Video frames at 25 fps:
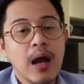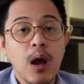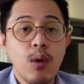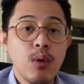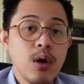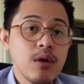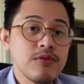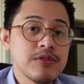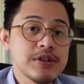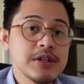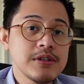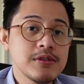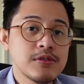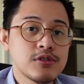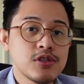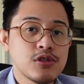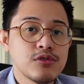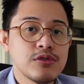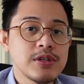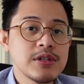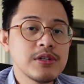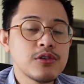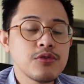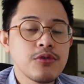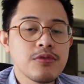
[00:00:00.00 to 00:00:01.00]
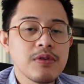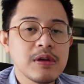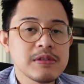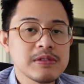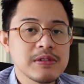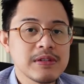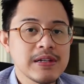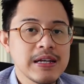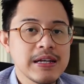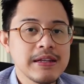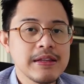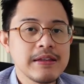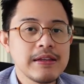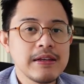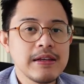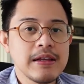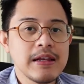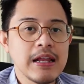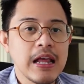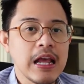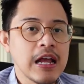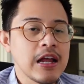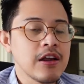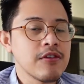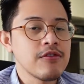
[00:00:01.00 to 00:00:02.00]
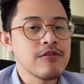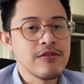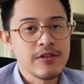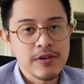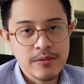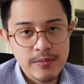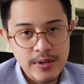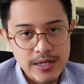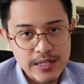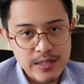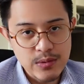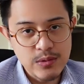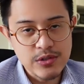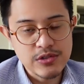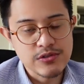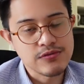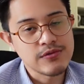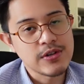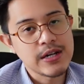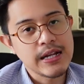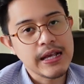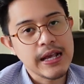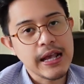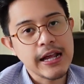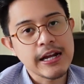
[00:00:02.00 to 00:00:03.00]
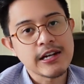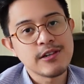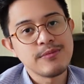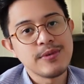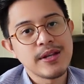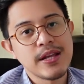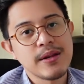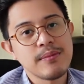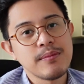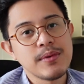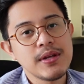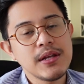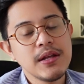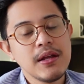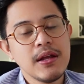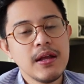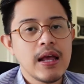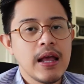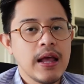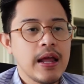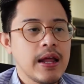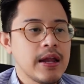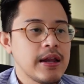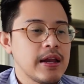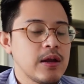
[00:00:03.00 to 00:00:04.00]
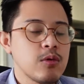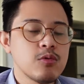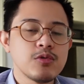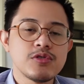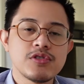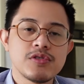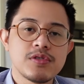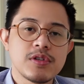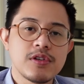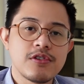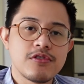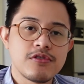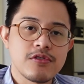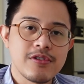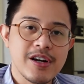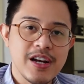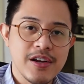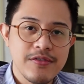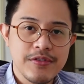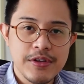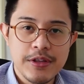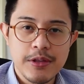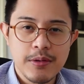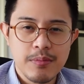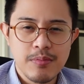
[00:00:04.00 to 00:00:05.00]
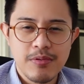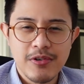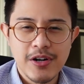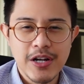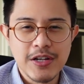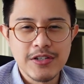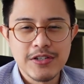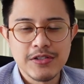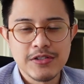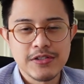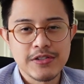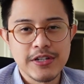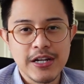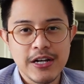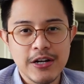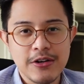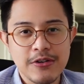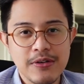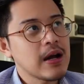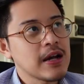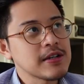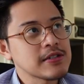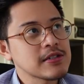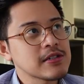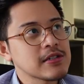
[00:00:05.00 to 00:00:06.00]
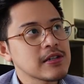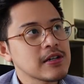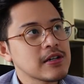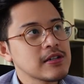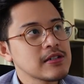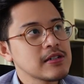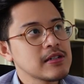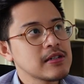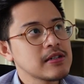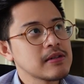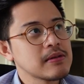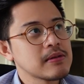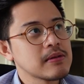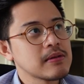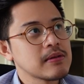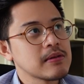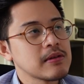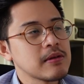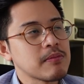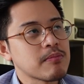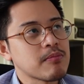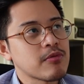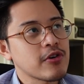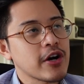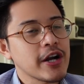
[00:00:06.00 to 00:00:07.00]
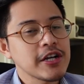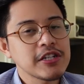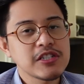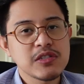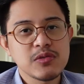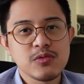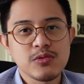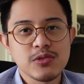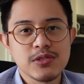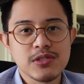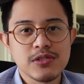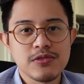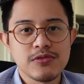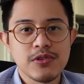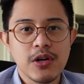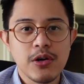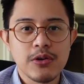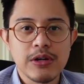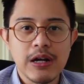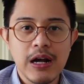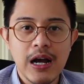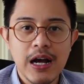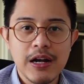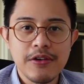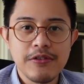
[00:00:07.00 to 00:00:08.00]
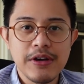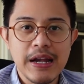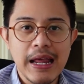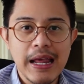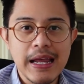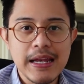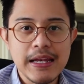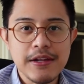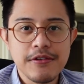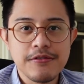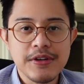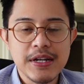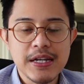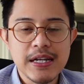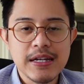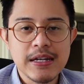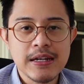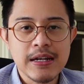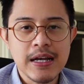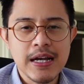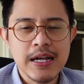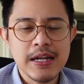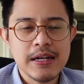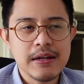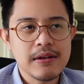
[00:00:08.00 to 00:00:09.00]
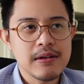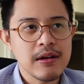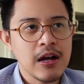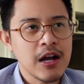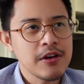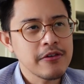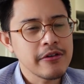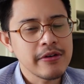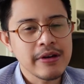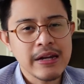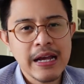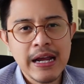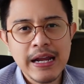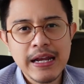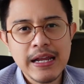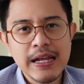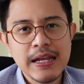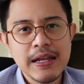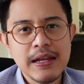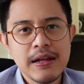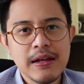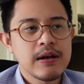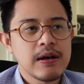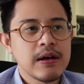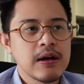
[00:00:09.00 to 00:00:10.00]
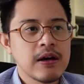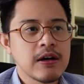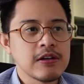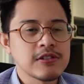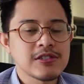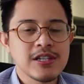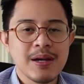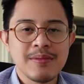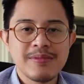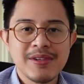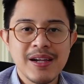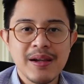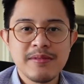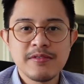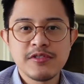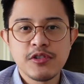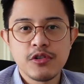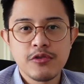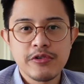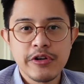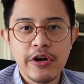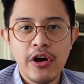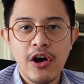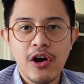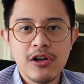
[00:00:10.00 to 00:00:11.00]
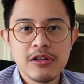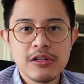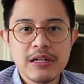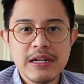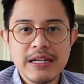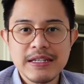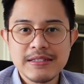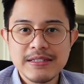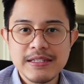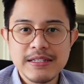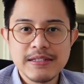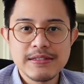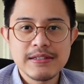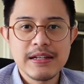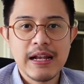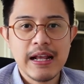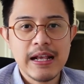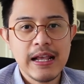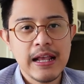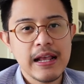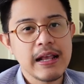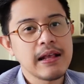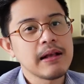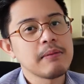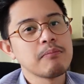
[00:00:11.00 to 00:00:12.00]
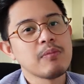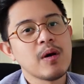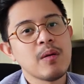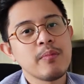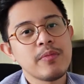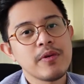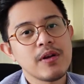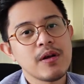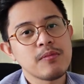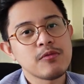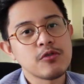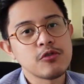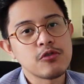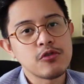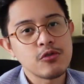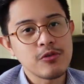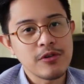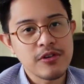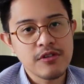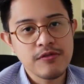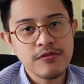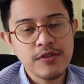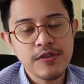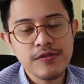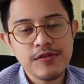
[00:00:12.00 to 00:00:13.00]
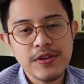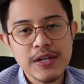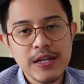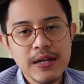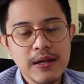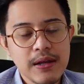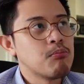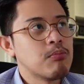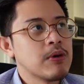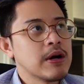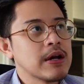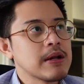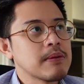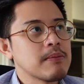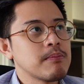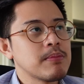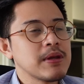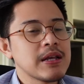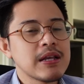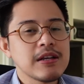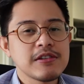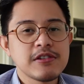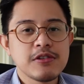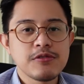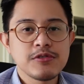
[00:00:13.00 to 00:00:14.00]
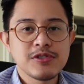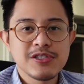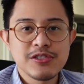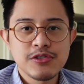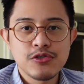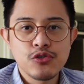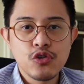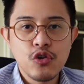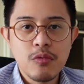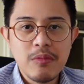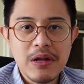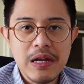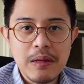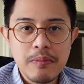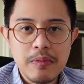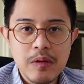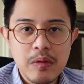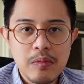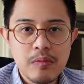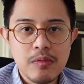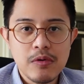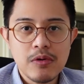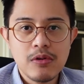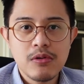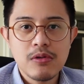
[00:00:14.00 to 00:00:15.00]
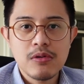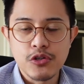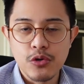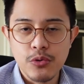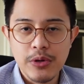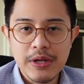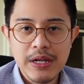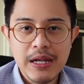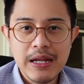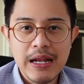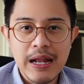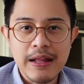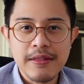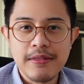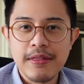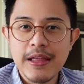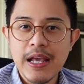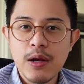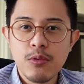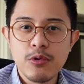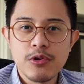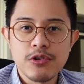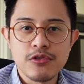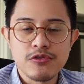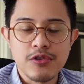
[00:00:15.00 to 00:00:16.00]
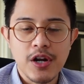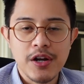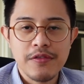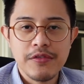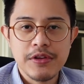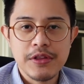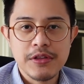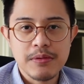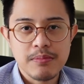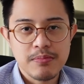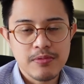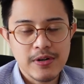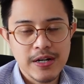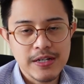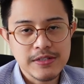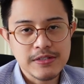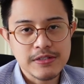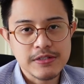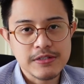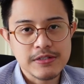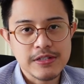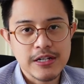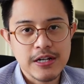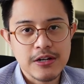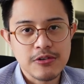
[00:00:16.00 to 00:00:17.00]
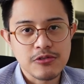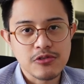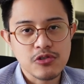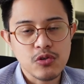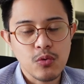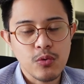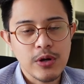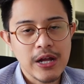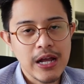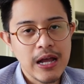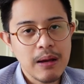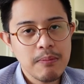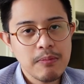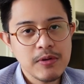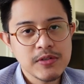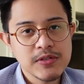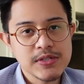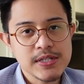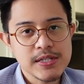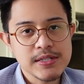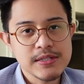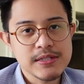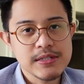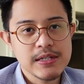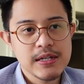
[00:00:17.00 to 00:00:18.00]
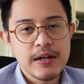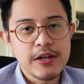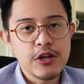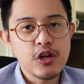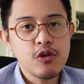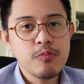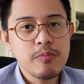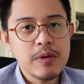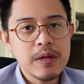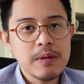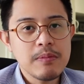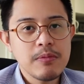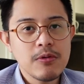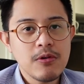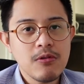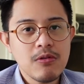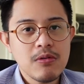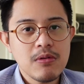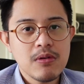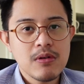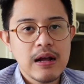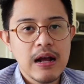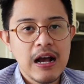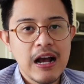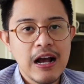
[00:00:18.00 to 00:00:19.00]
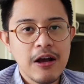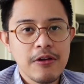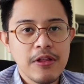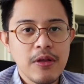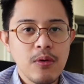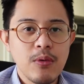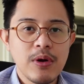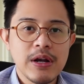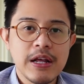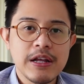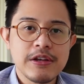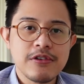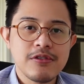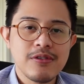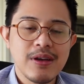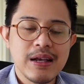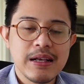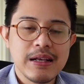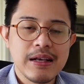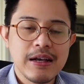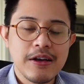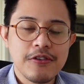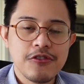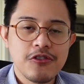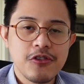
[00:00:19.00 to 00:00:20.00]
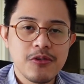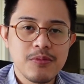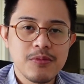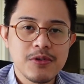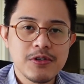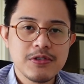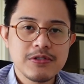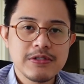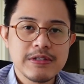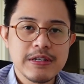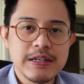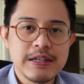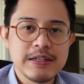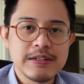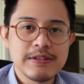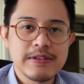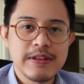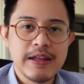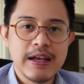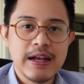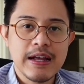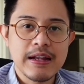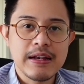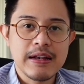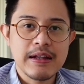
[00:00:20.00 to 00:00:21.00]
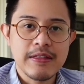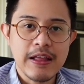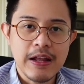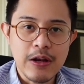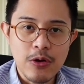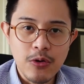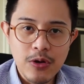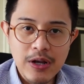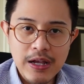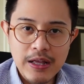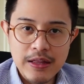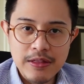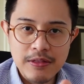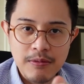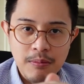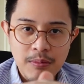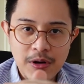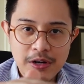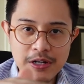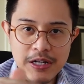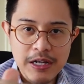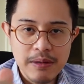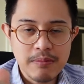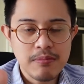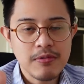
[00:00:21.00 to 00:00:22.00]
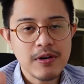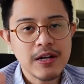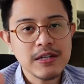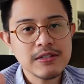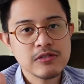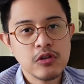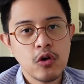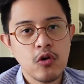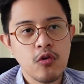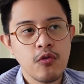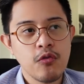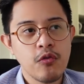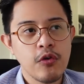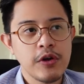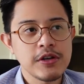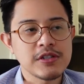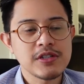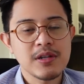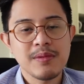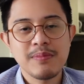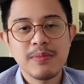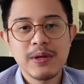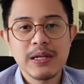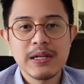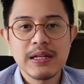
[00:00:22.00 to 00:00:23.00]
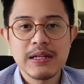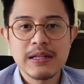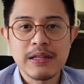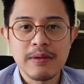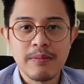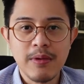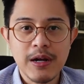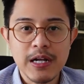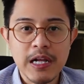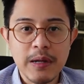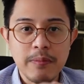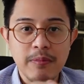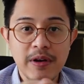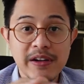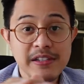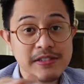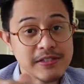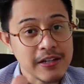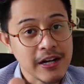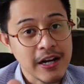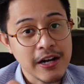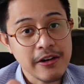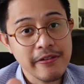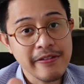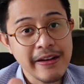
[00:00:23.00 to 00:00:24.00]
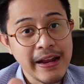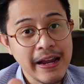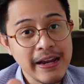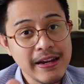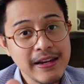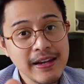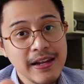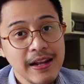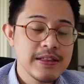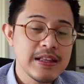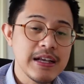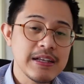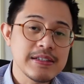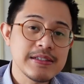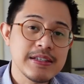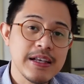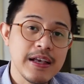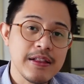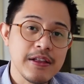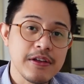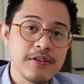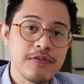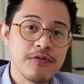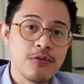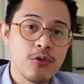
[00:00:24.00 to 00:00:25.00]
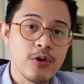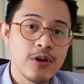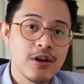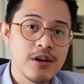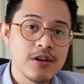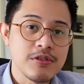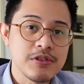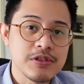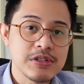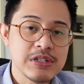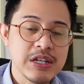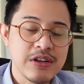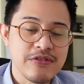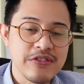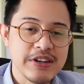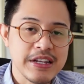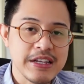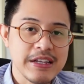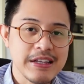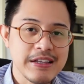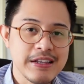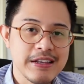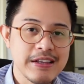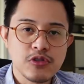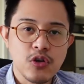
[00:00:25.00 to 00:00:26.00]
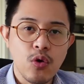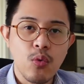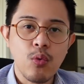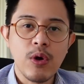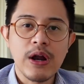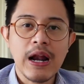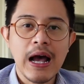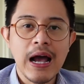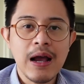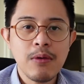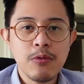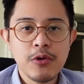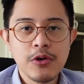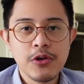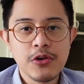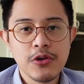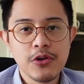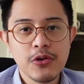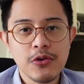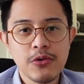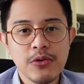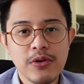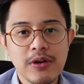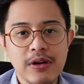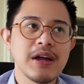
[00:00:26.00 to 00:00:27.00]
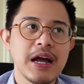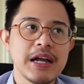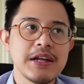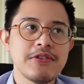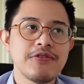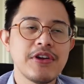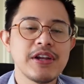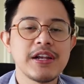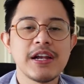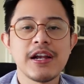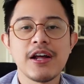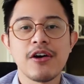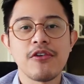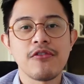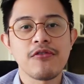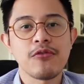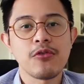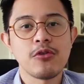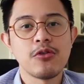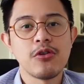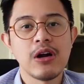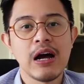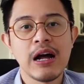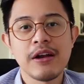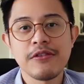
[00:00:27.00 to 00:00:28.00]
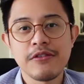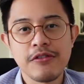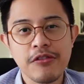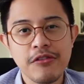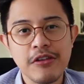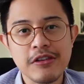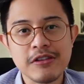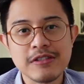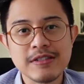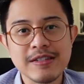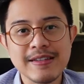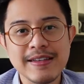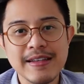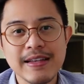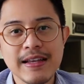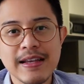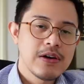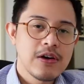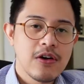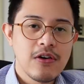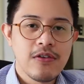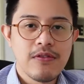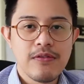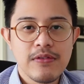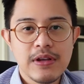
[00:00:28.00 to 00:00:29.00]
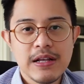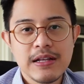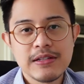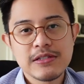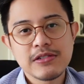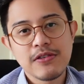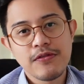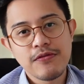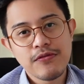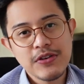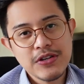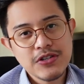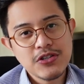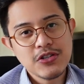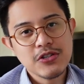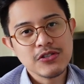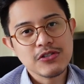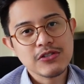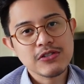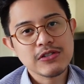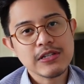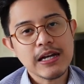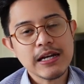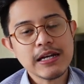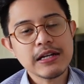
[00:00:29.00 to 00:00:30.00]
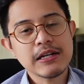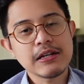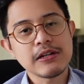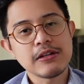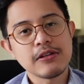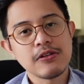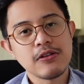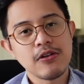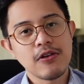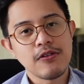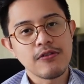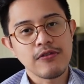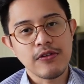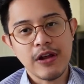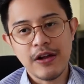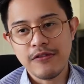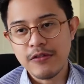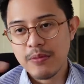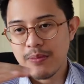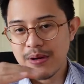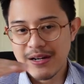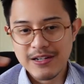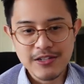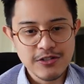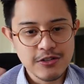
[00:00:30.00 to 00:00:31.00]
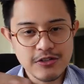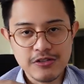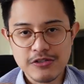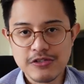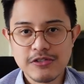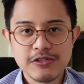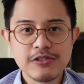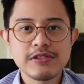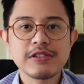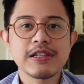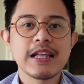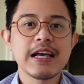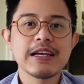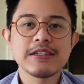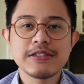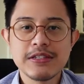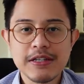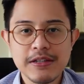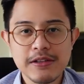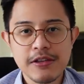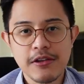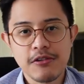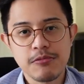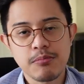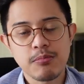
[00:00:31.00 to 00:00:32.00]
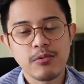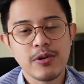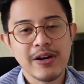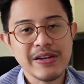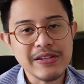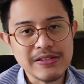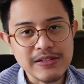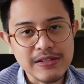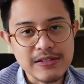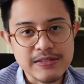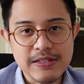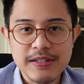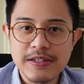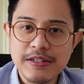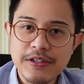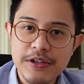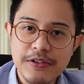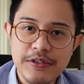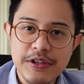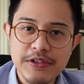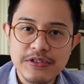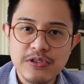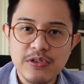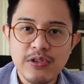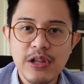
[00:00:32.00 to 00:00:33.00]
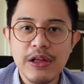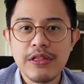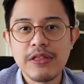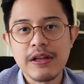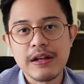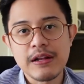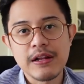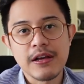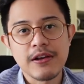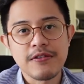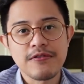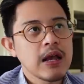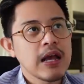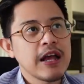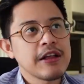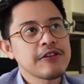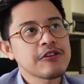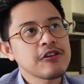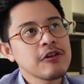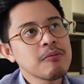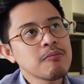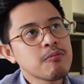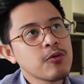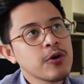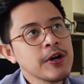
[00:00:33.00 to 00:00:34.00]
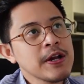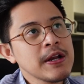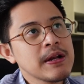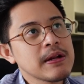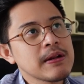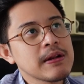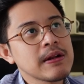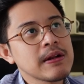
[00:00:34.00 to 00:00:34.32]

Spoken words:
However, during 2019, everybody was running Airbnb and it was driving the prices down. The price was around 180 ringgit a night, 190. Sometimes during holiday season, I can bump it up to 250. But because there's just too many people doing it and they were driving the prices down. So what happens is new people, how they want to attract customers is that they look at the market price. So for example, the market price is 180, they sell it 470. So what I would do, I rent it out for 160. Oh, it's a vicious cycle of everybody just slashing their prices until there's nothing left. At some point,